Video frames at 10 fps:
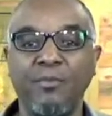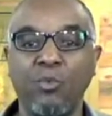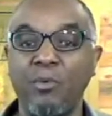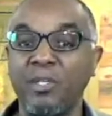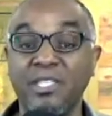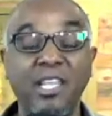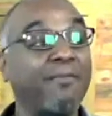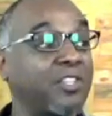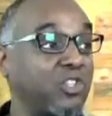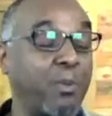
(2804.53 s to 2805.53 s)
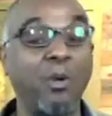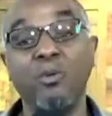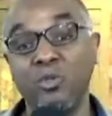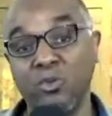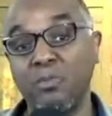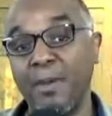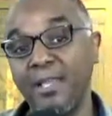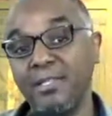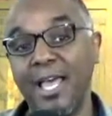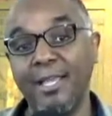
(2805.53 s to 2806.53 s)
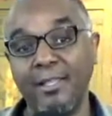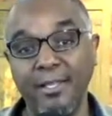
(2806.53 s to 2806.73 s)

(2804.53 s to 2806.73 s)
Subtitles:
we receive a spiritual space like